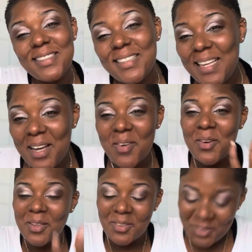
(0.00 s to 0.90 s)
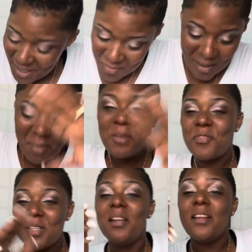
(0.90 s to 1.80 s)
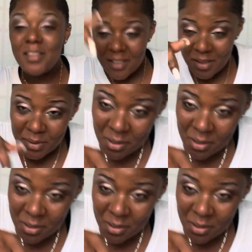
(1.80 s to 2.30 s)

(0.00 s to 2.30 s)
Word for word: they don't want to go. To, anyway, let me let, let, let, me get